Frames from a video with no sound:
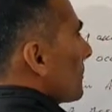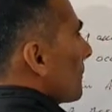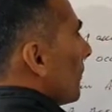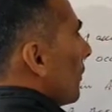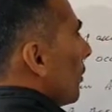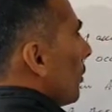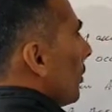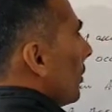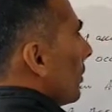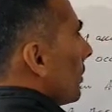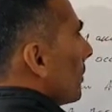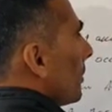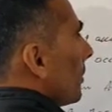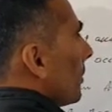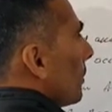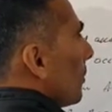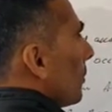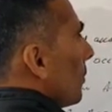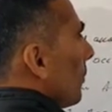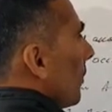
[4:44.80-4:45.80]
for
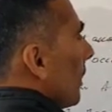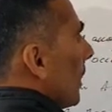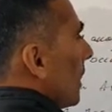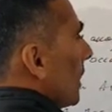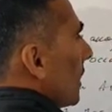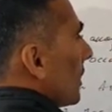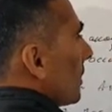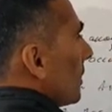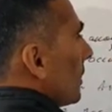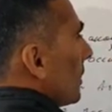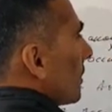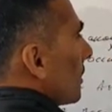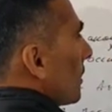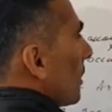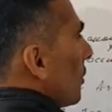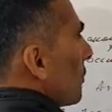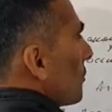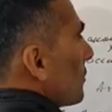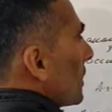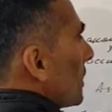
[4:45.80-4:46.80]
one
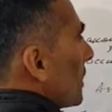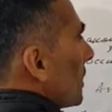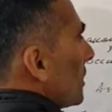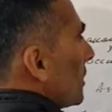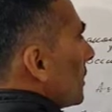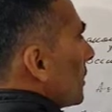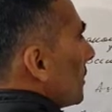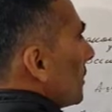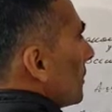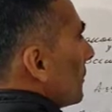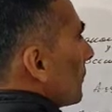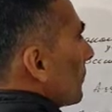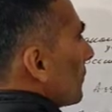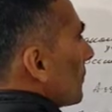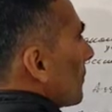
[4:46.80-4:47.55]
accounting year.